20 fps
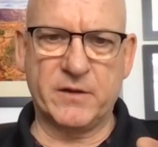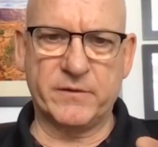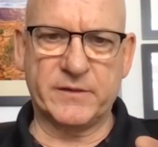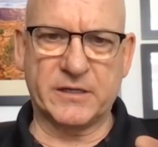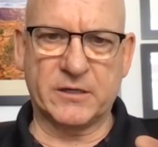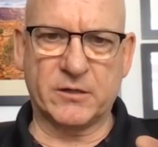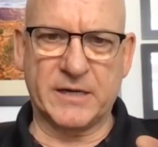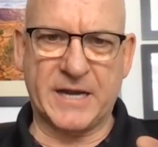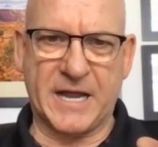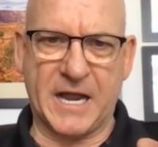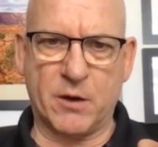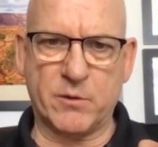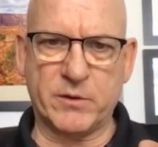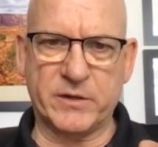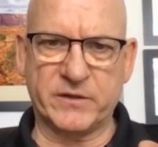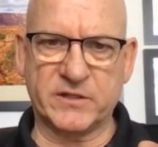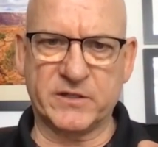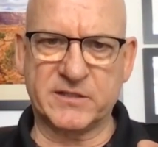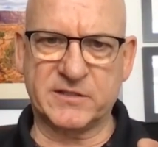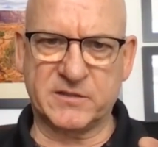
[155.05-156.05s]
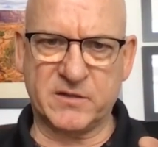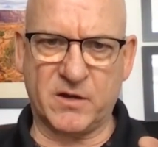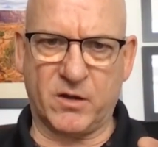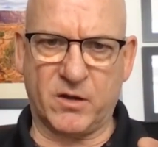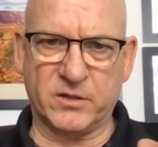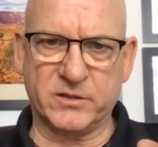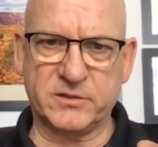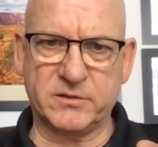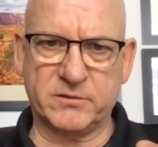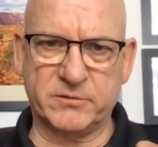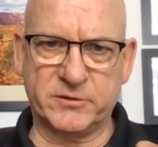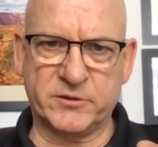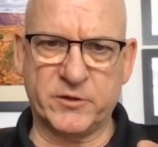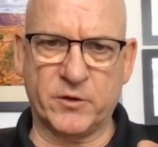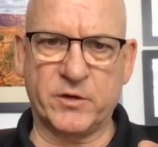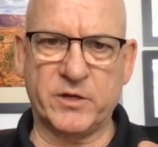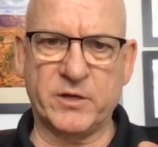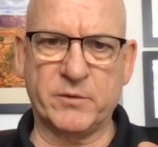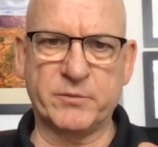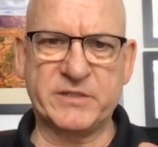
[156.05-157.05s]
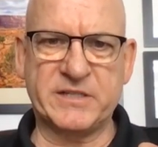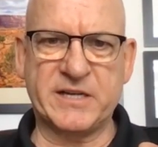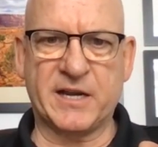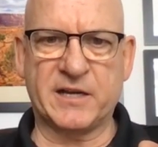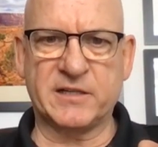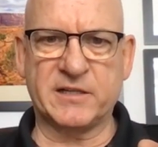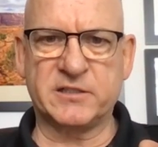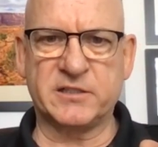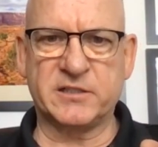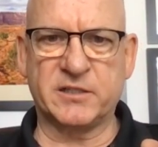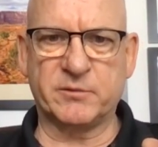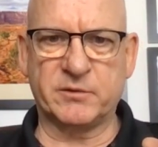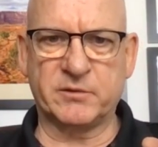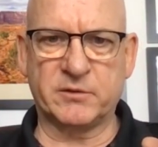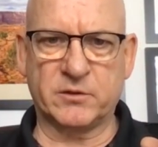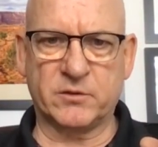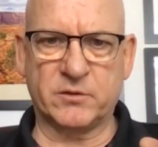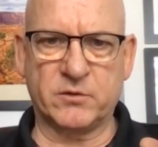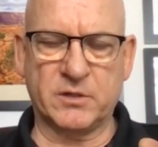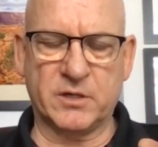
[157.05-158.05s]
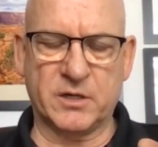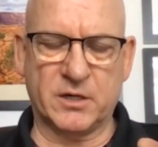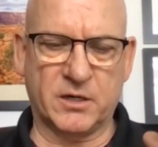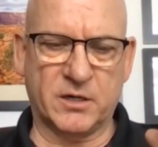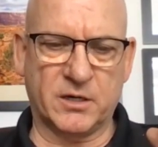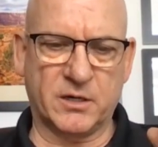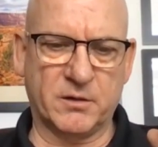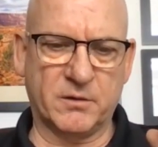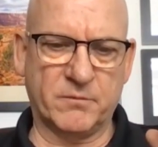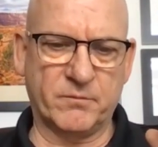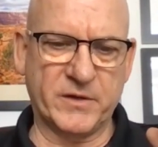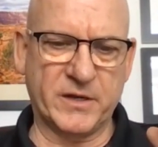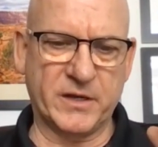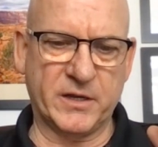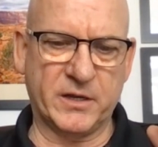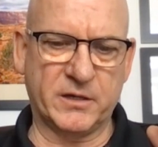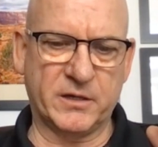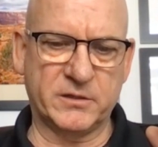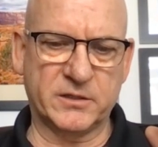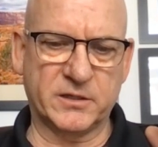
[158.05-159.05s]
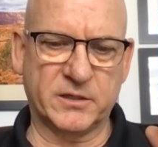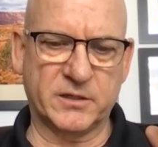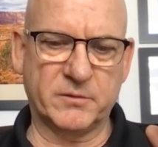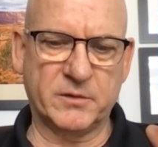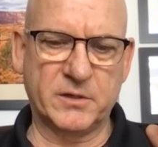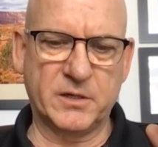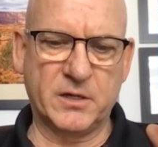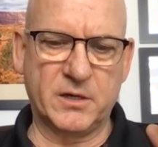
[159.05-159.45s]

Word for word: that are allowing the salts, sodium, potassium, uh, and uh,